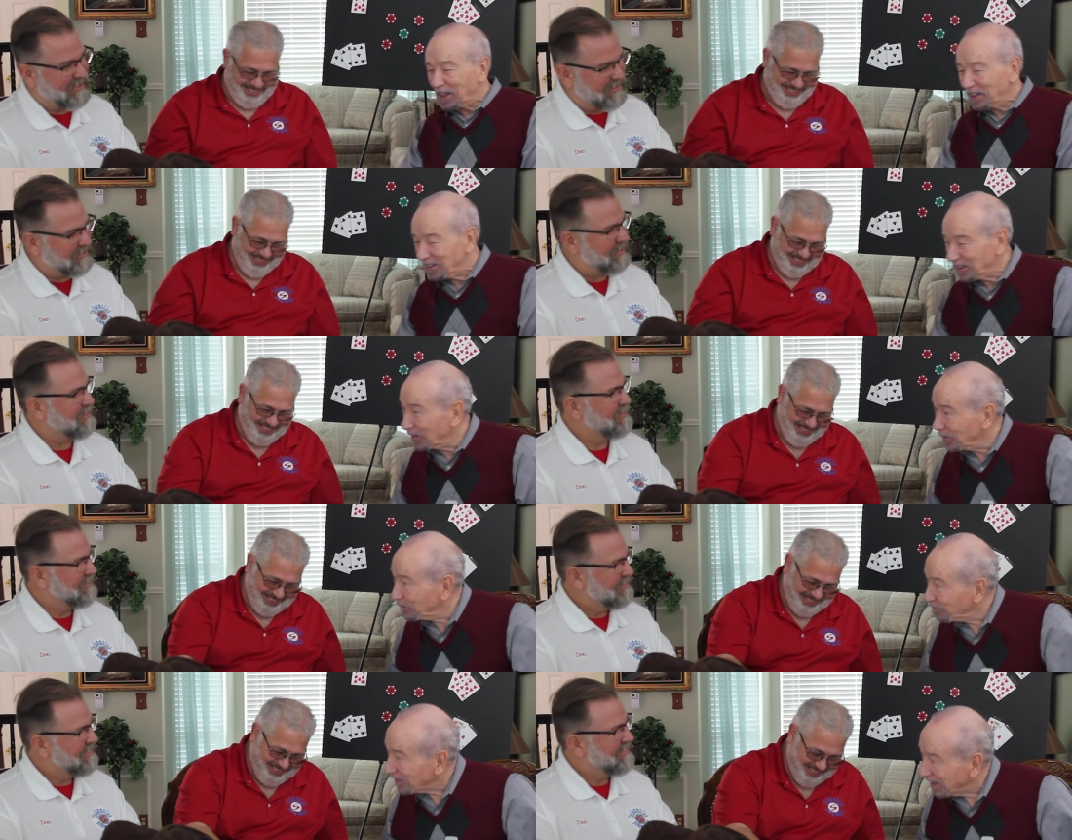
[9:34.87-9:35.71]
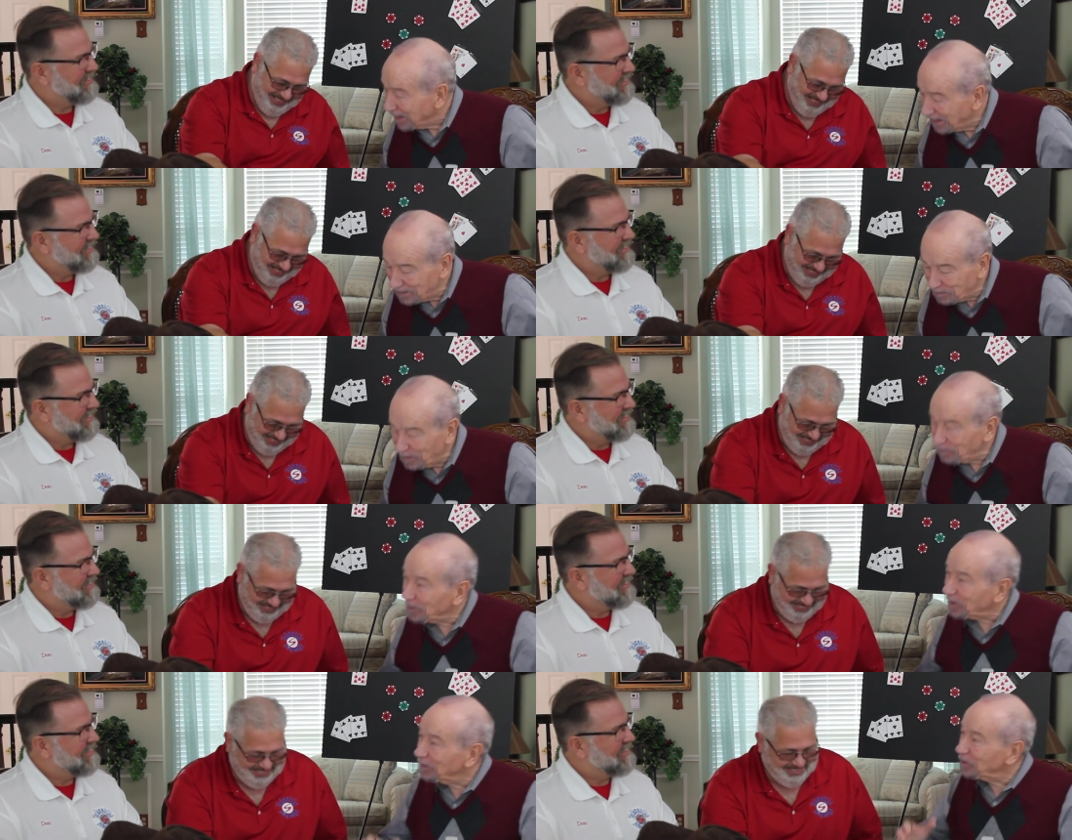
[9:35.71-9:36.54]
Speaker 1: yes, sir. You know, as
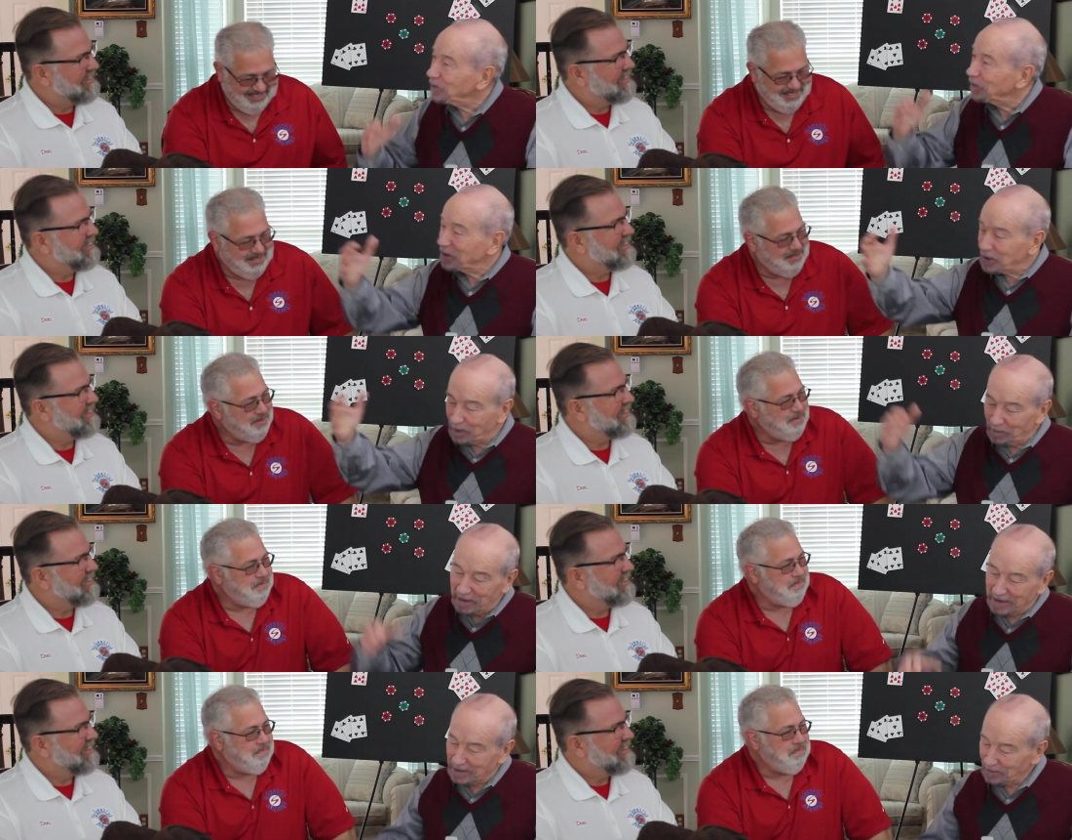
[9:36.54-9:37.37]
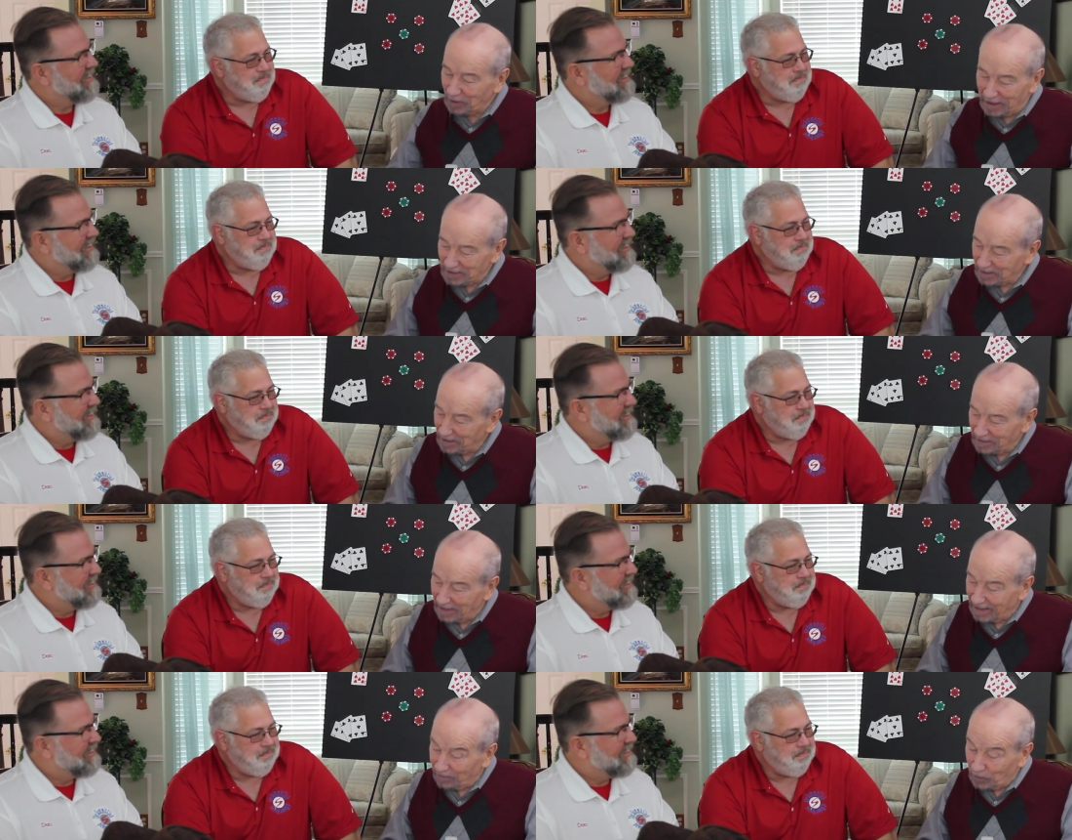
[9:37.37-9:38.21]
people come through to some of these events, and
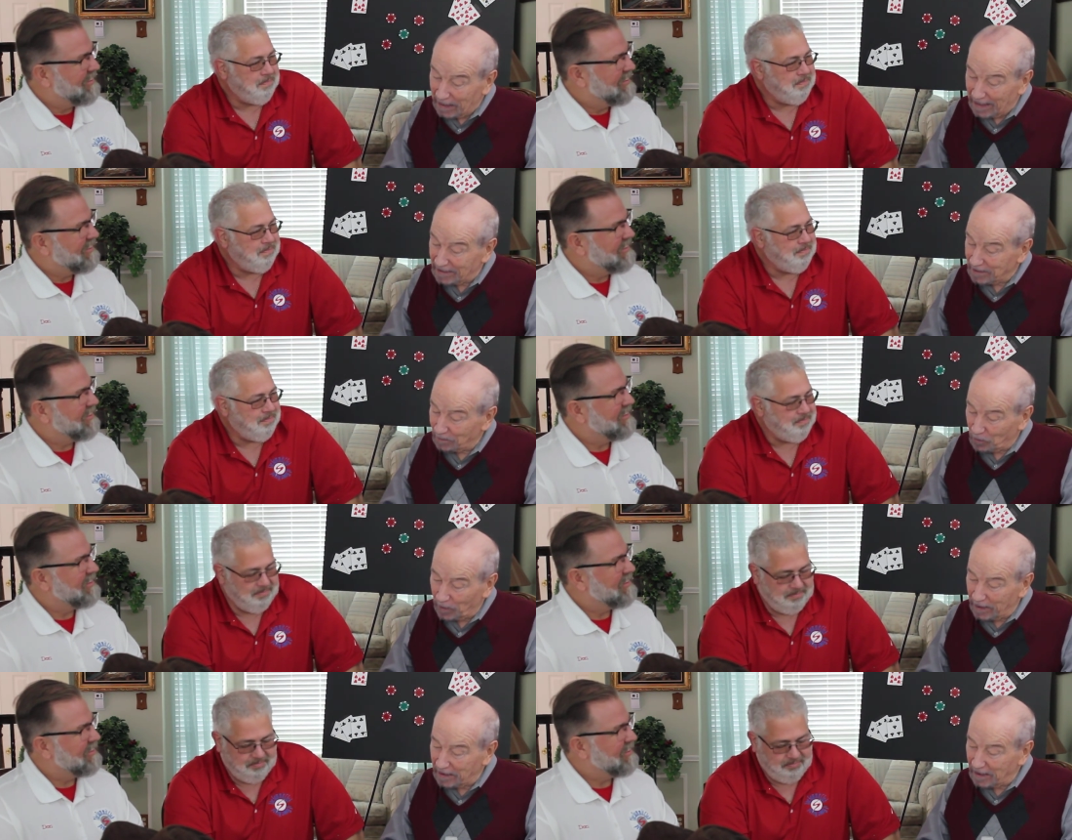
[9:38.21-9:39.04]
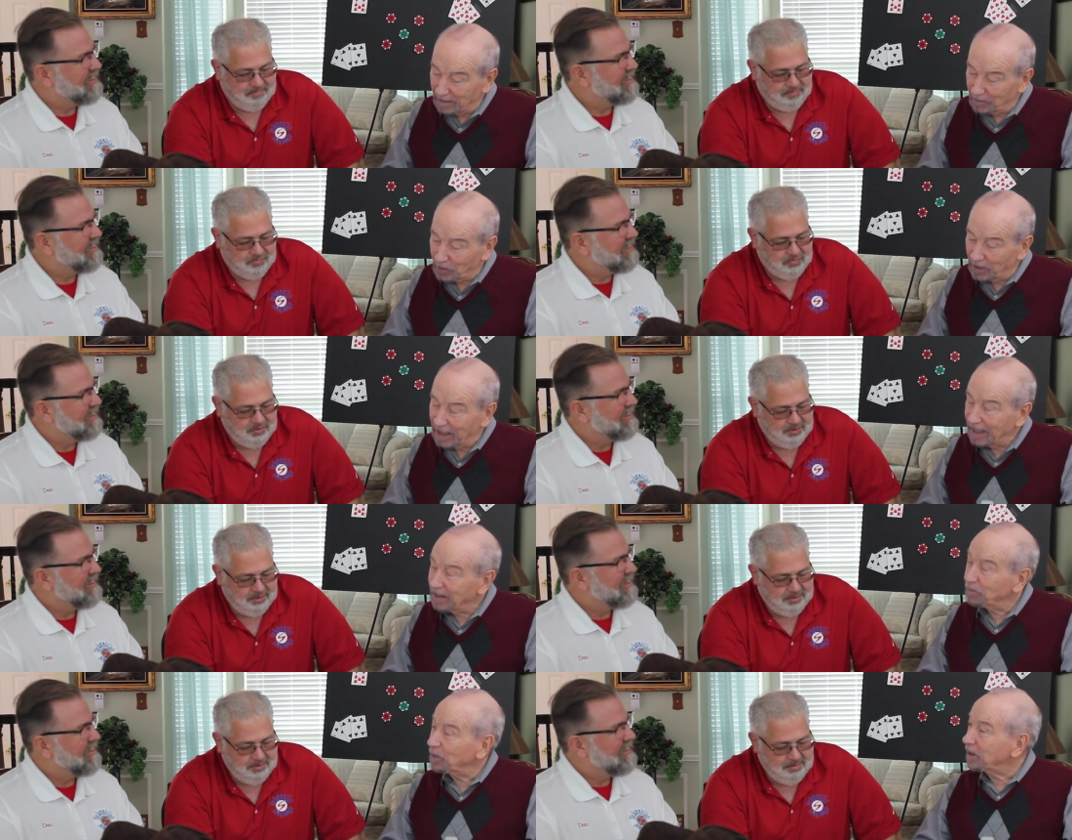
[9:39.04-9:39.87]
they, we had some great time. with
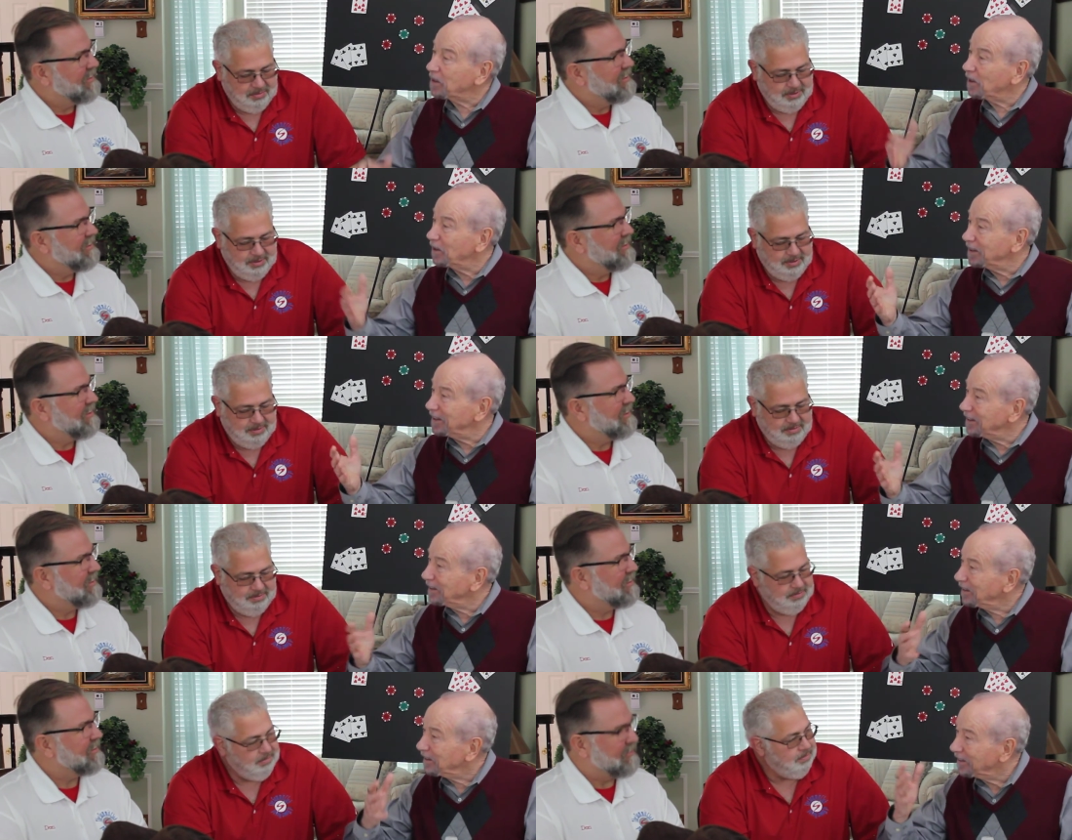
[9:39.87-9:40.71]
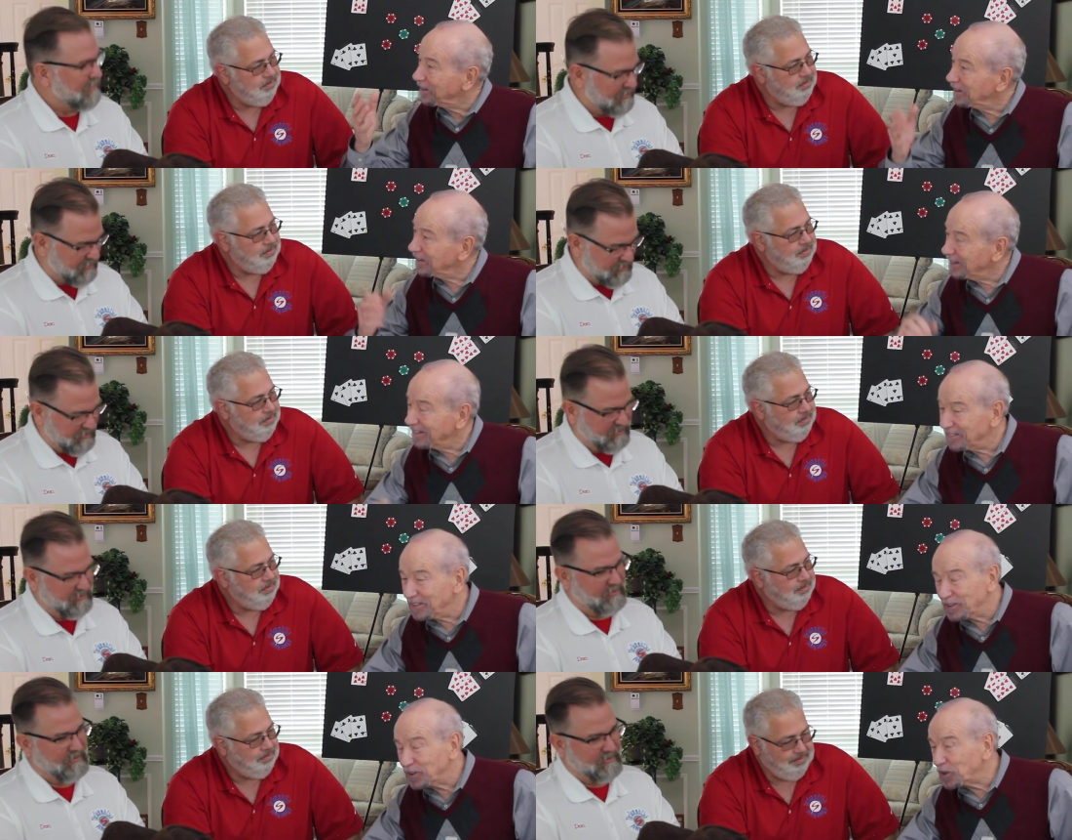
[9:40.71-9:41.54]
Al Picardi, uh, yes, sir.
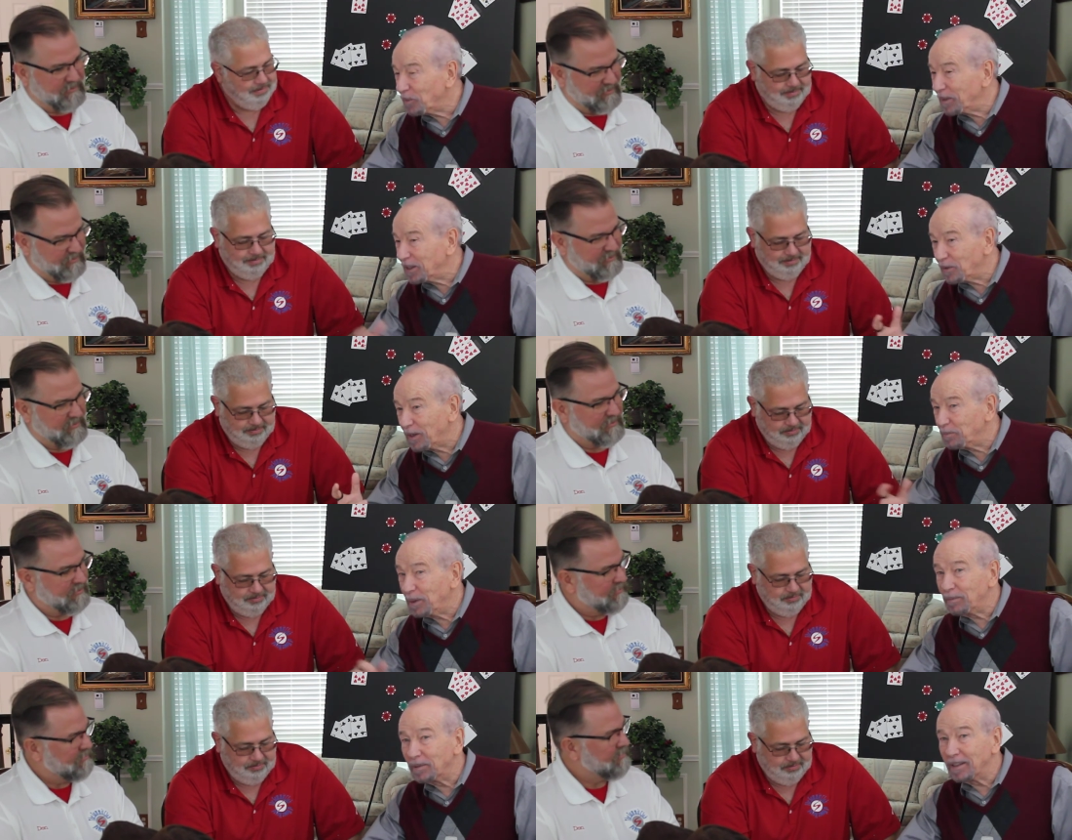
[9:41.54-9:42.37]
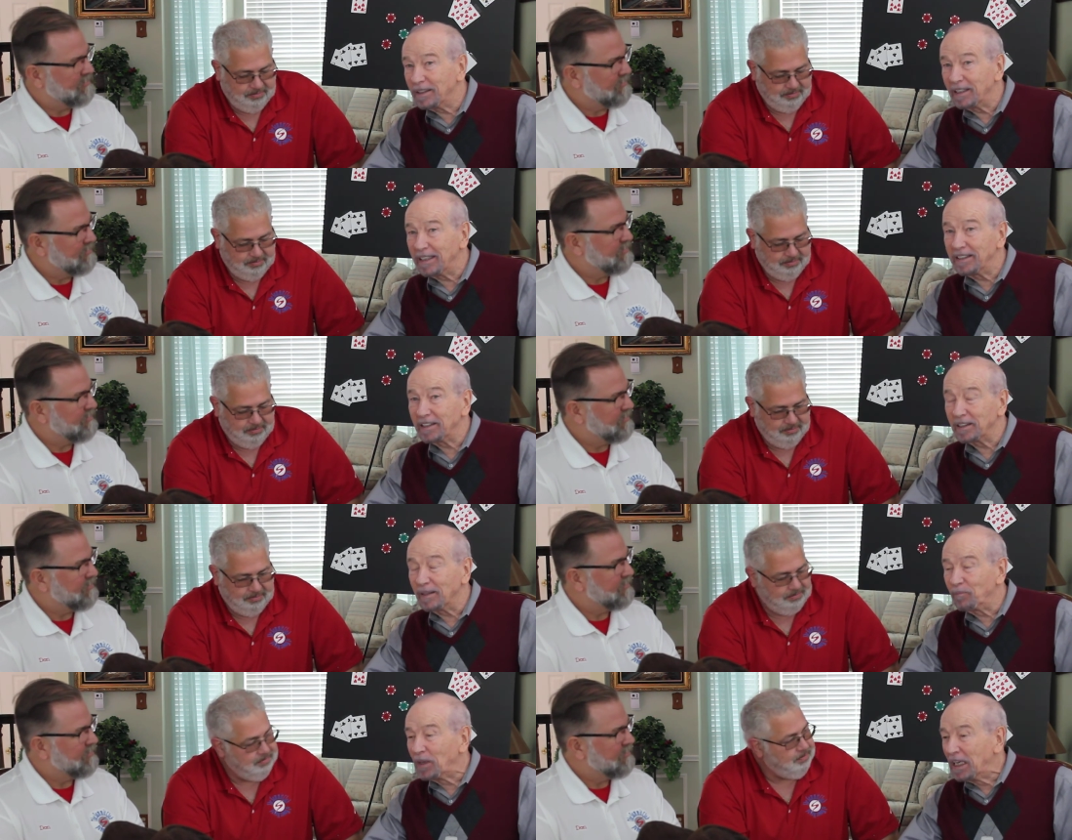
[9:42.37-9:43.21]
You know, so many great people in the in the
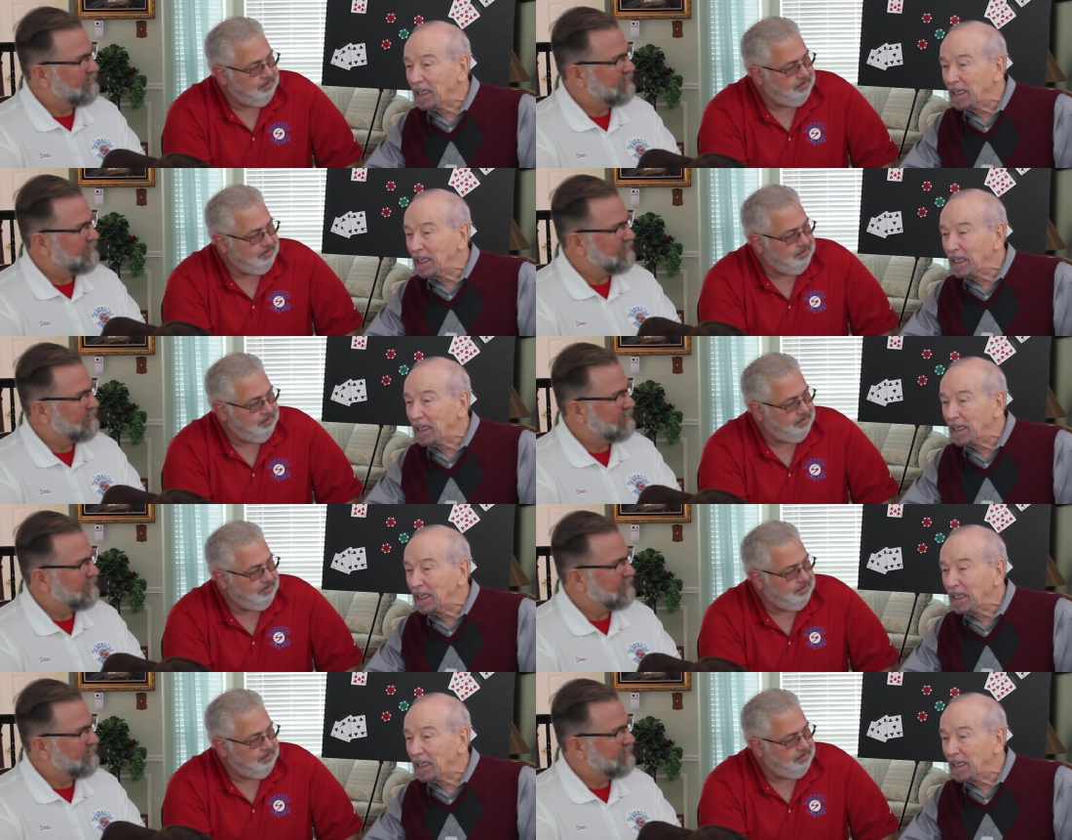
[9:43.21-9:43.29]
club.